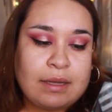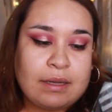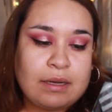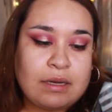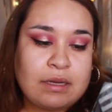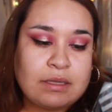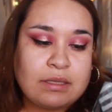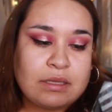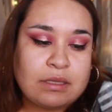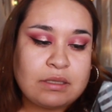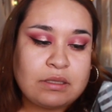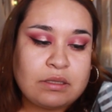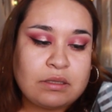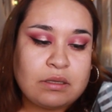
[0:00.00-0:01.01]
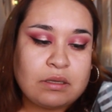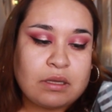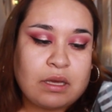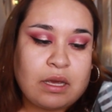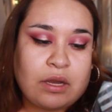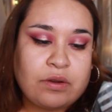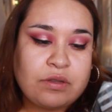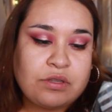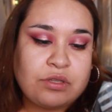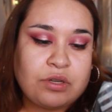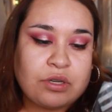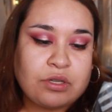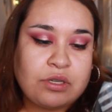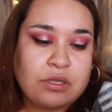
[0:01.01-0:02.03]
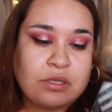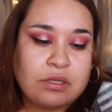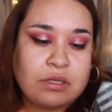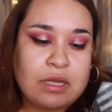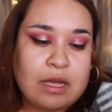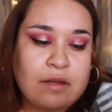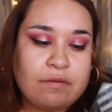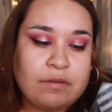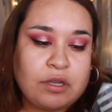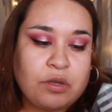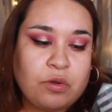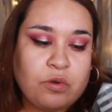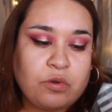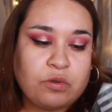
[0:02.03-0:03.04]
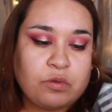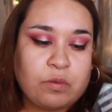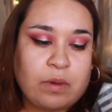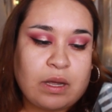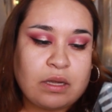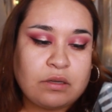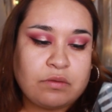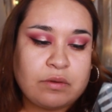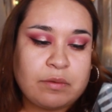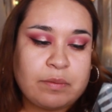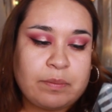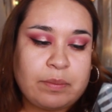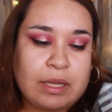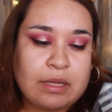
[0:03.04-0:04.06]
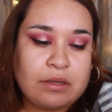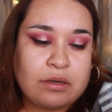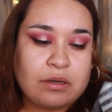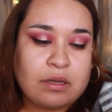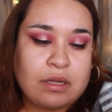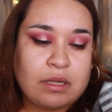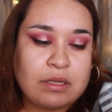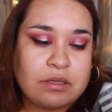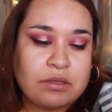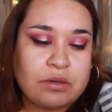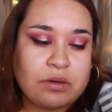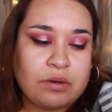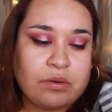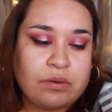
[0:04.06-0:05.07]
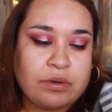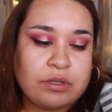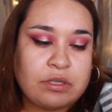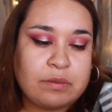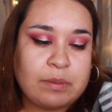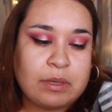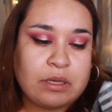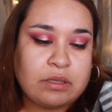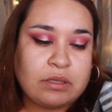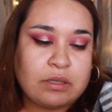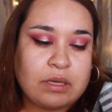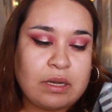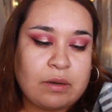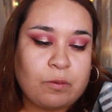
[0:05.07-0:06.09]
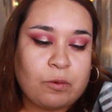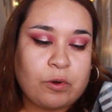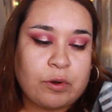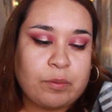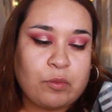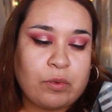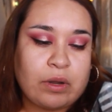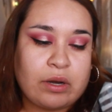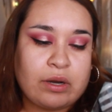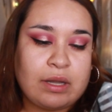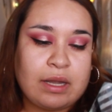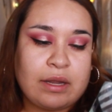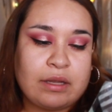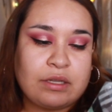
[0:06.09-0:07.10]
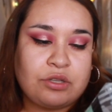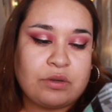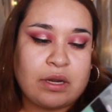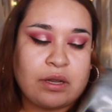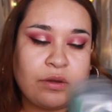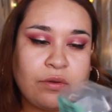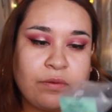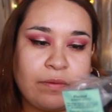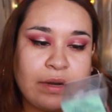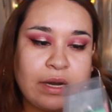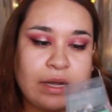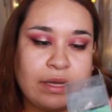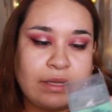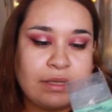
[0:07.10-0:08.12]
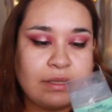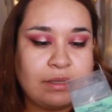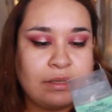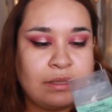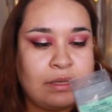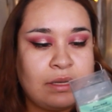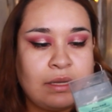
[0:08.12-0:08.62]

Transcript: And then it says care instructions: after use, wash with blender, cleanser, or sponge and warm water. Let dry overnight.